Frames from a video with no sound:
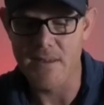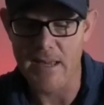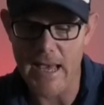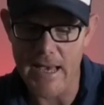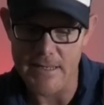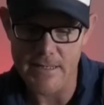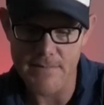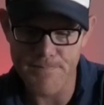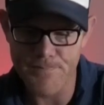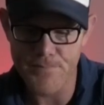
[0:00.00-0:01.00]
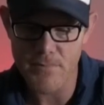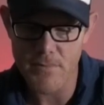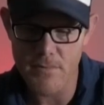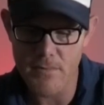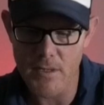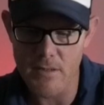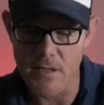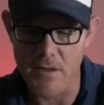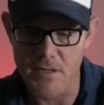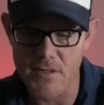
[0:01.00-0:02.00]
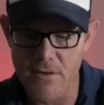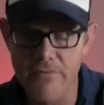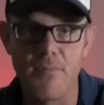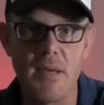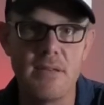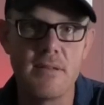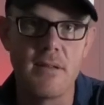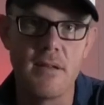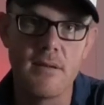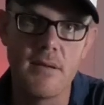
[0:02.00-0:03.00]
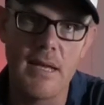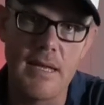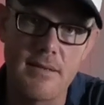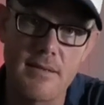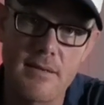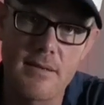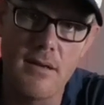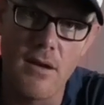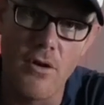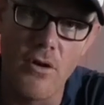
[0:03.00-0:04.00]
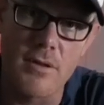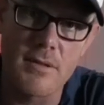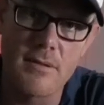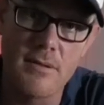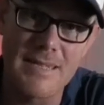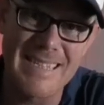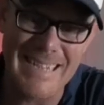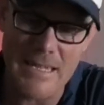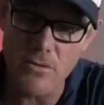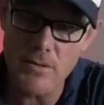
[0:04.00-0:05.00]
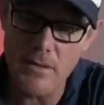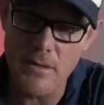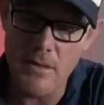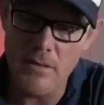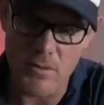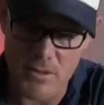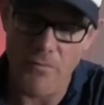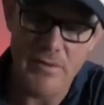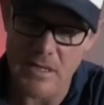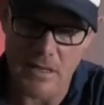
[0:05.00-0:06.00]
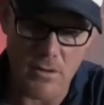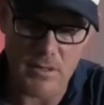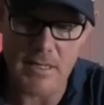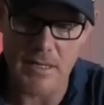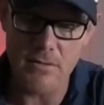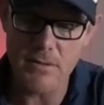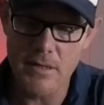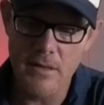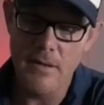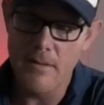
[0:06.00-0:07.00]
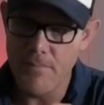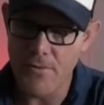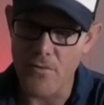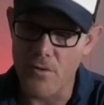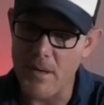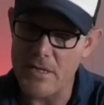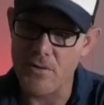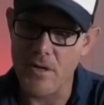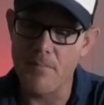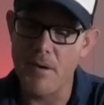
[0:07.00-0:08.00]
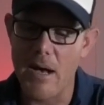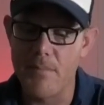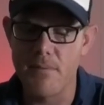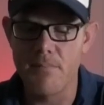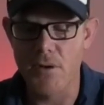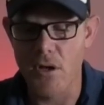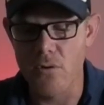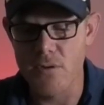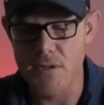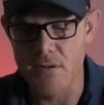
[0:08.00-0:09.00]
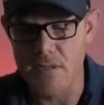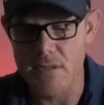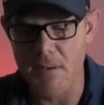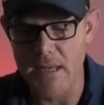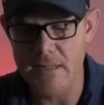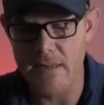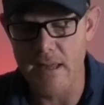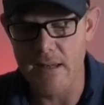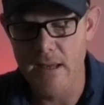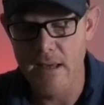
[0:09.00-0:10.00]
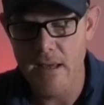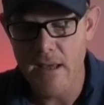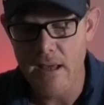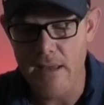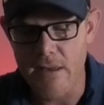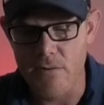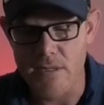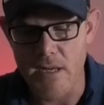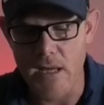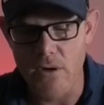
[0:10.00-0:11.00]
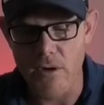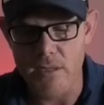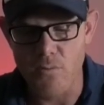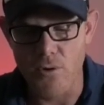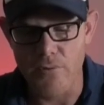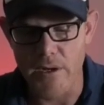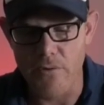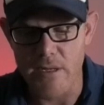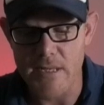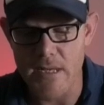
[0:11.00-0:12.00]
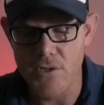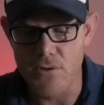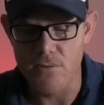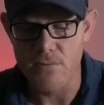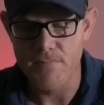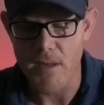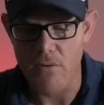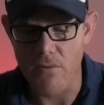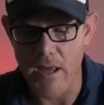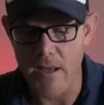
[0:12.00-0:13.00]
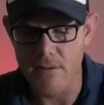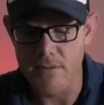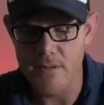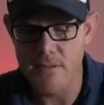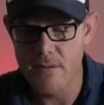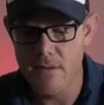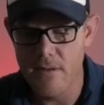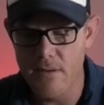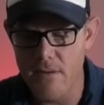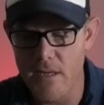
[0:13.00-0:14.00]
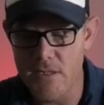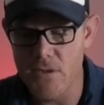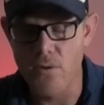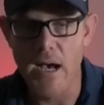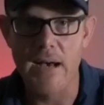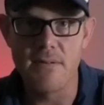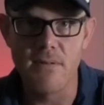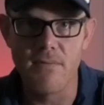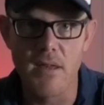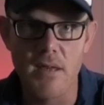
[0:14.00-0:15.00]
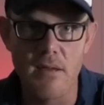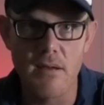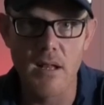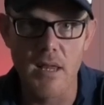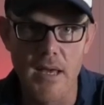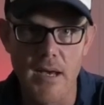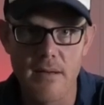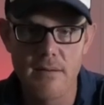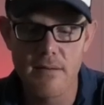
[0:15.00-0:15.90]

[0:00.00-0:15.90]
of the case. So the concern for me is that it's not sealed. Well, it's obviously not sealed through the battery compartment, but I also suspect that there is an water ingress issue around the two halves of the clear